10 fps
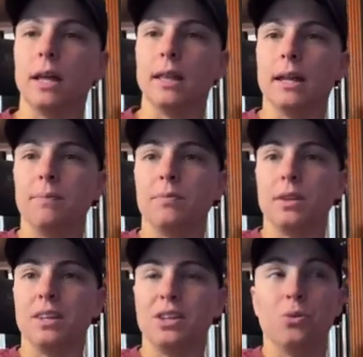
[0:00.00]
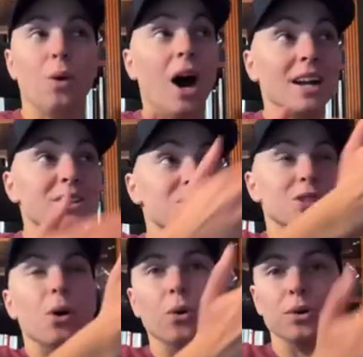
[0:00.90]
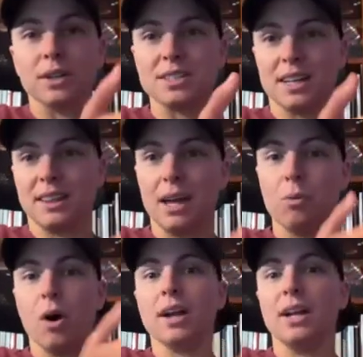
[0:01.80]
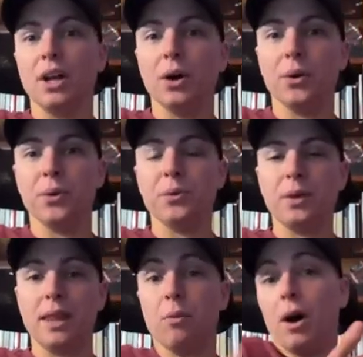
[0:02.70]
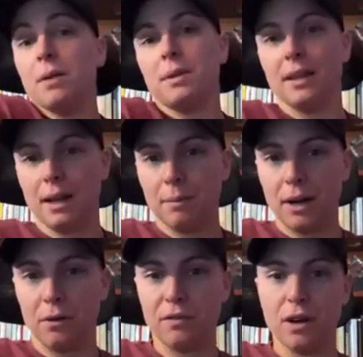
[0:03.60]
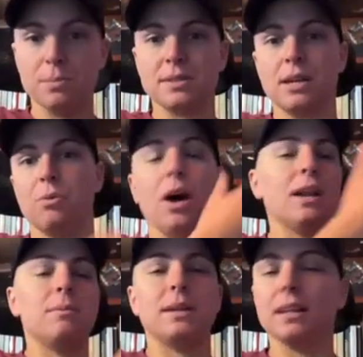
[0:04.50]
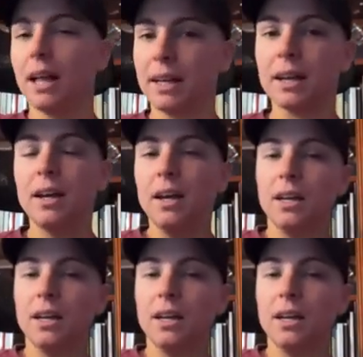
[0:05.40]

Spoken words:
and then you watch the olders, like they want to know, they want to be like Michael Phelps. They want to be like,